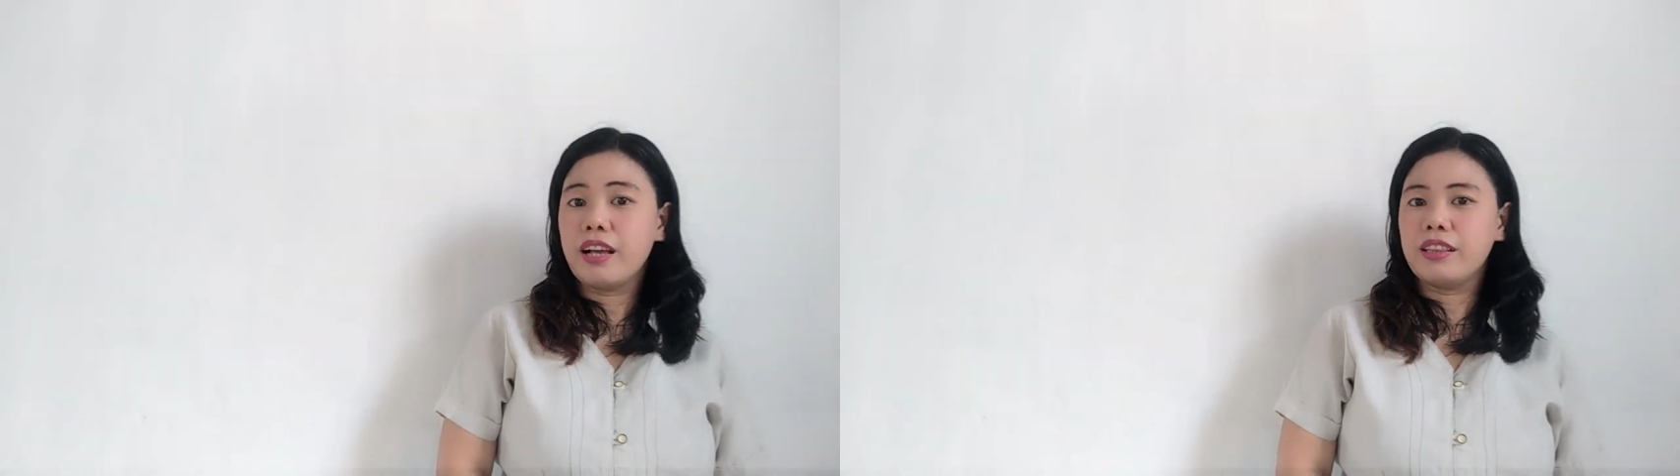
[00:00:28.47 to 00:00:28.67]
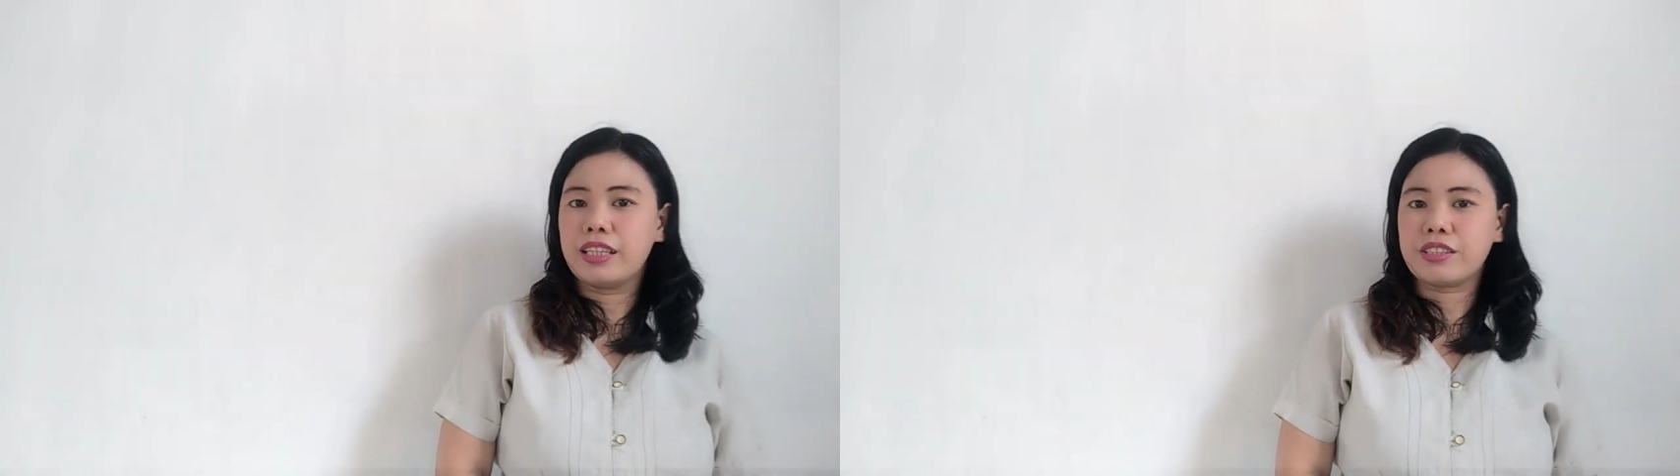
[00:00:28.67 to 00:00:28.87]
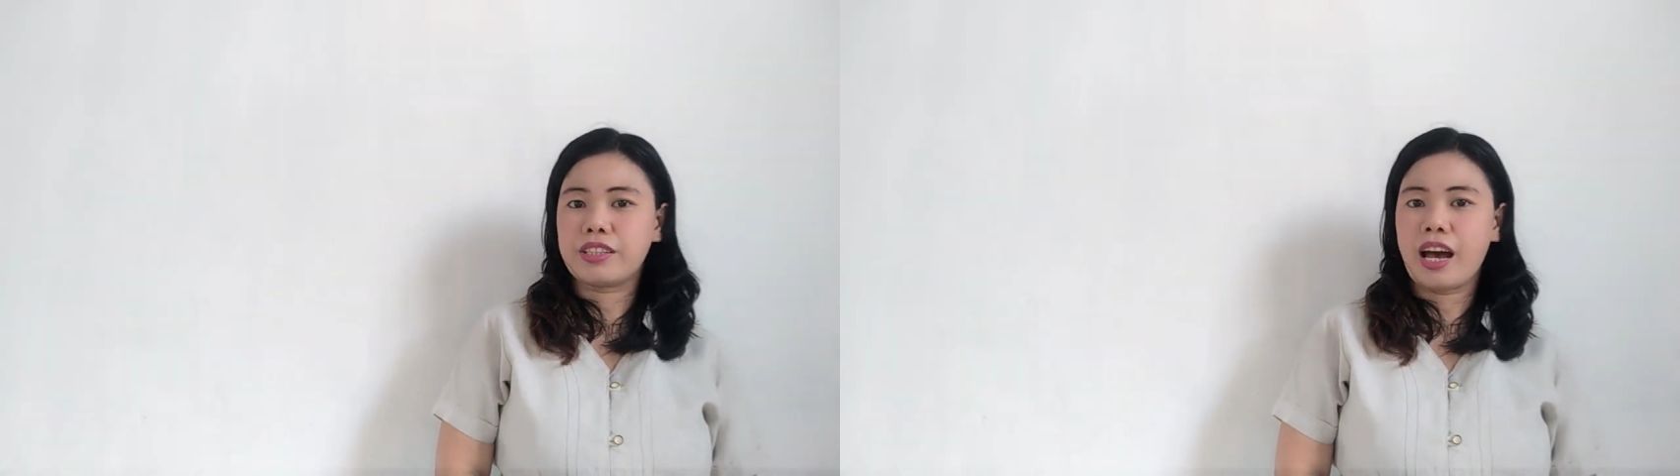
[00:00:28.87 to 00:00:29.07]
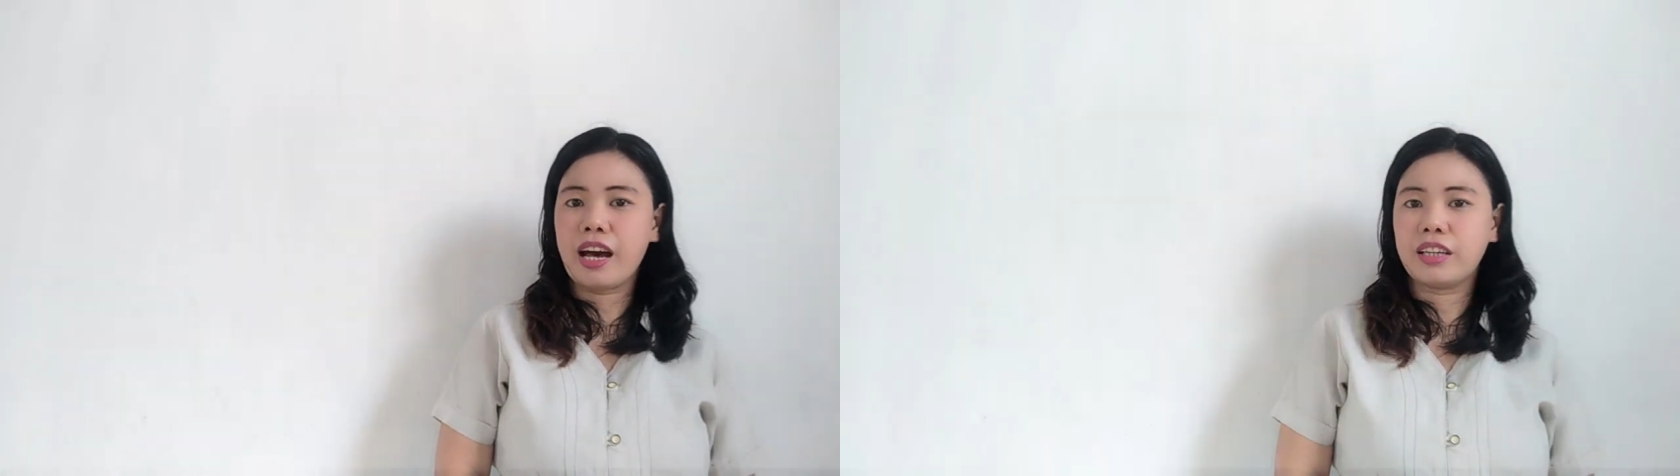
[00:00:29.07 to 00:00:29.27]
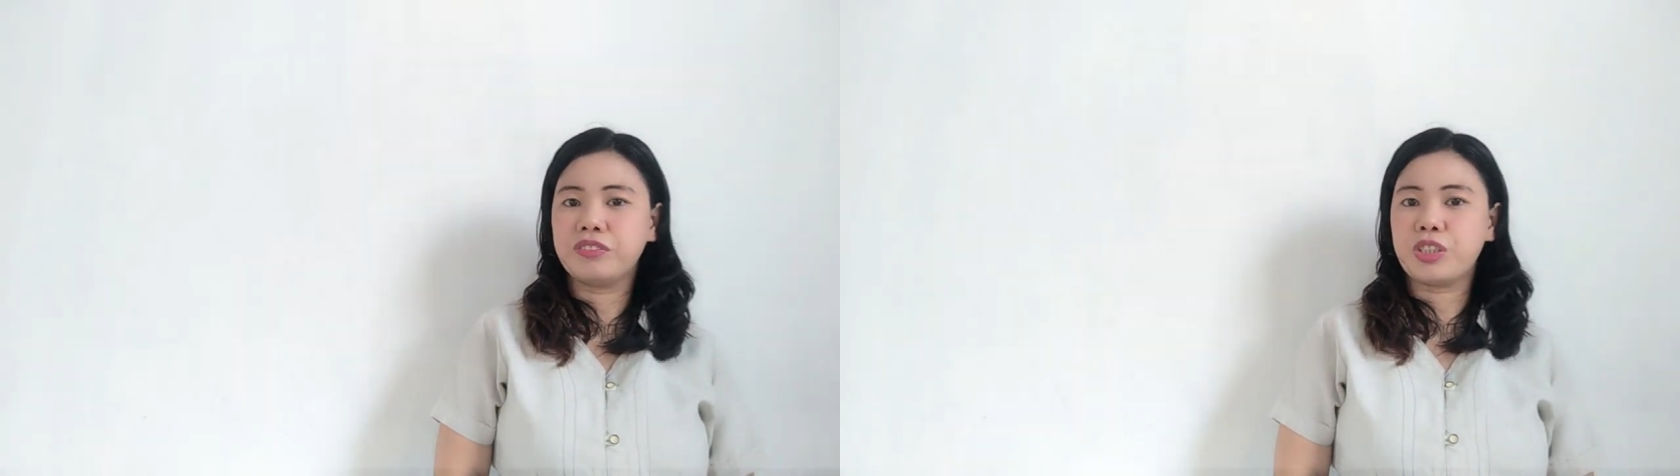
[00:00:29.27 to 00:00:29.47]
let's
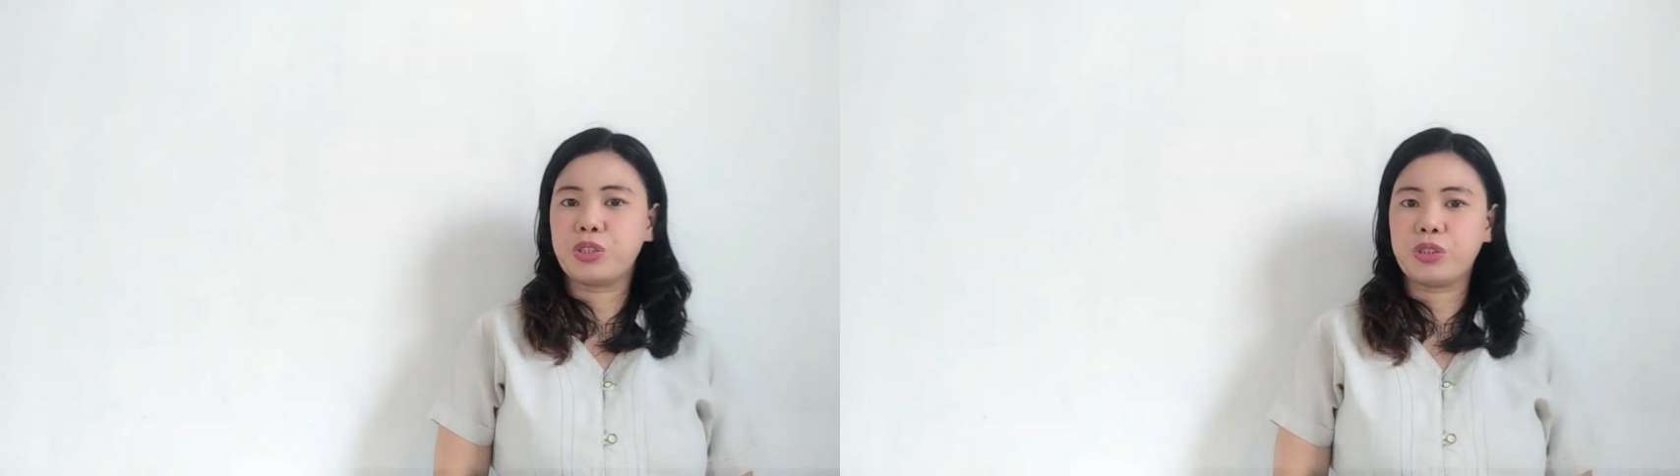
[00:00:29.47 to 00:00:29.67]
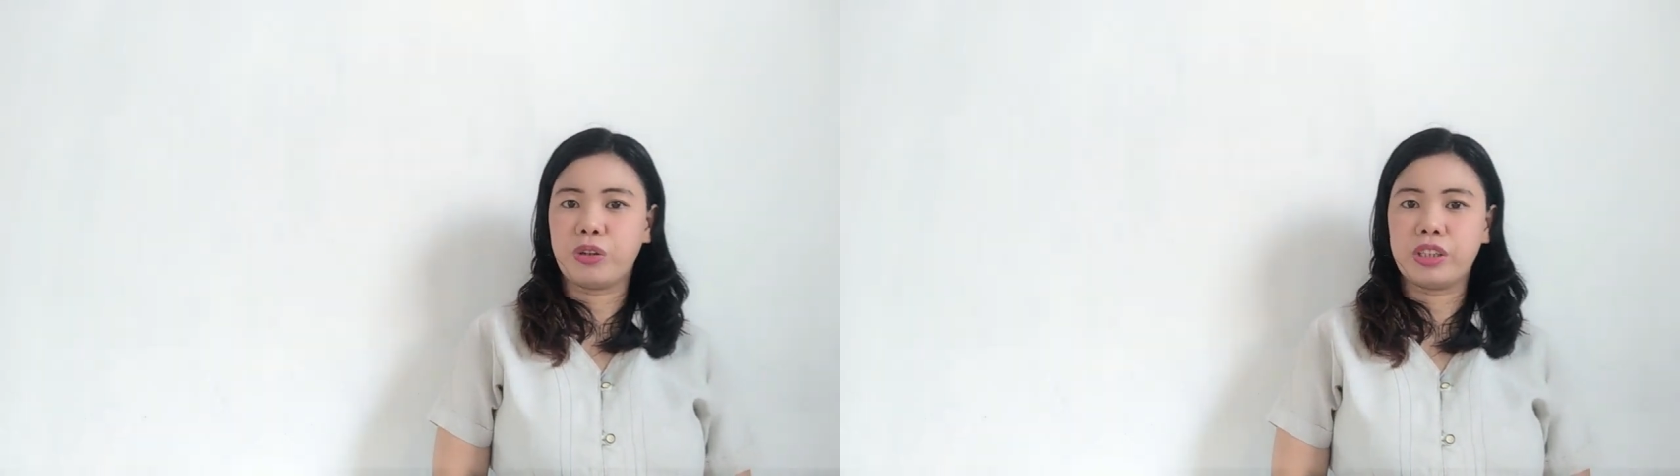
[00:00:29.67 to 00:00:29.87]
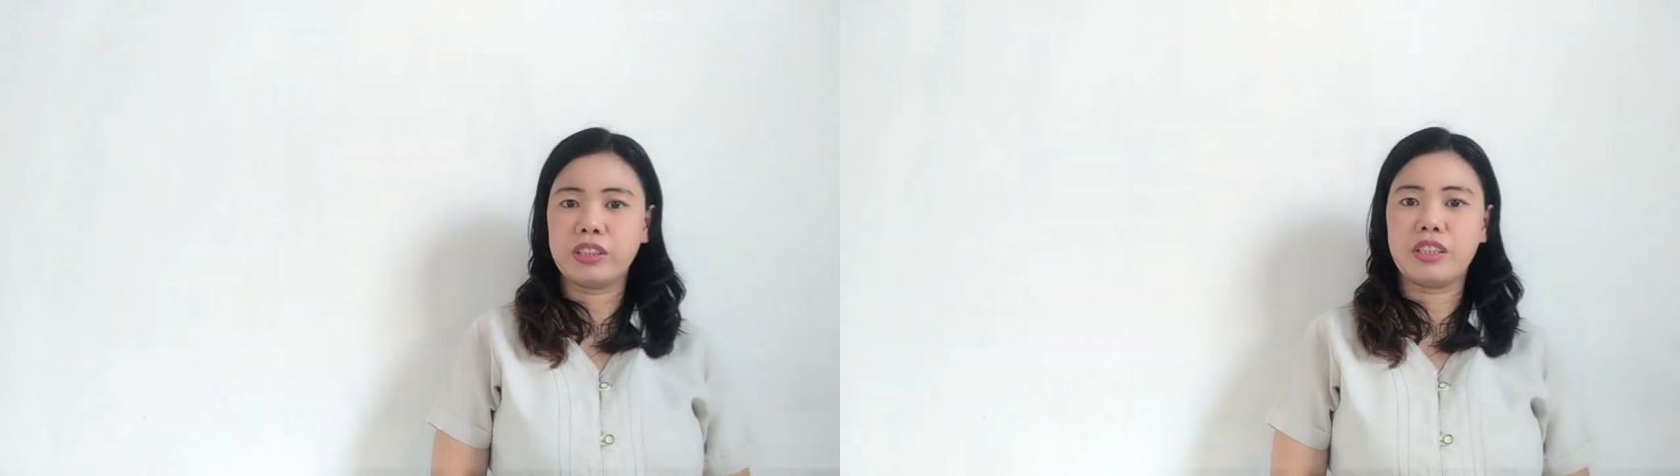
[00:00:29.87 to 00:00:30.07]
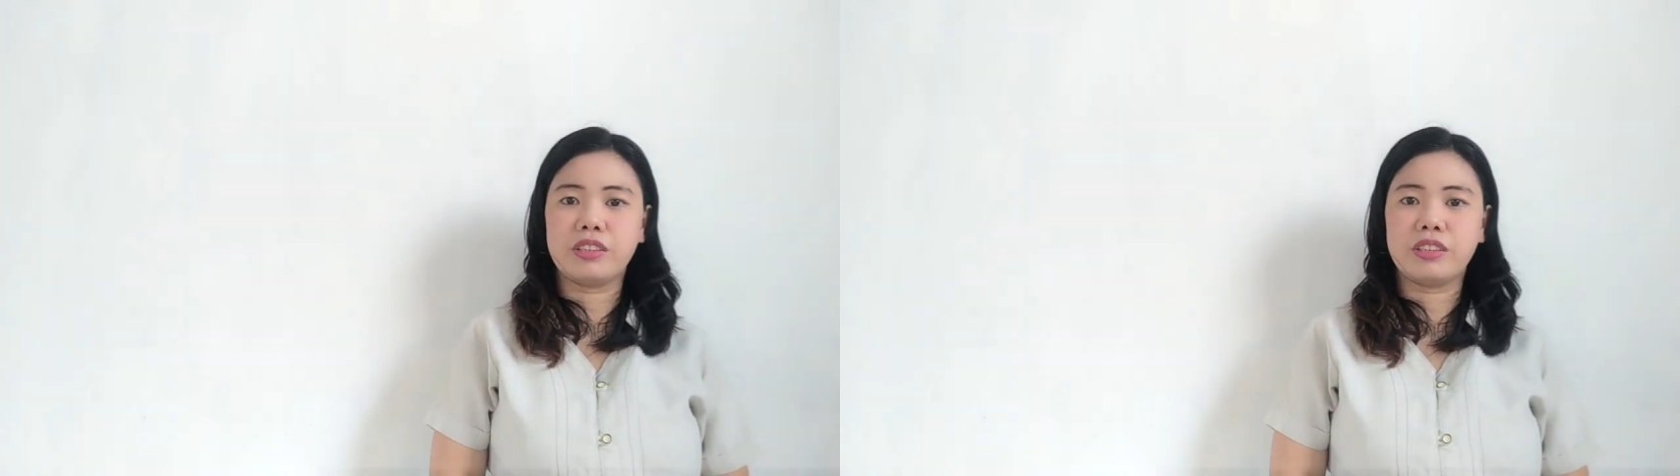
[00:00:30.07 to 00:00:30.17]
have a short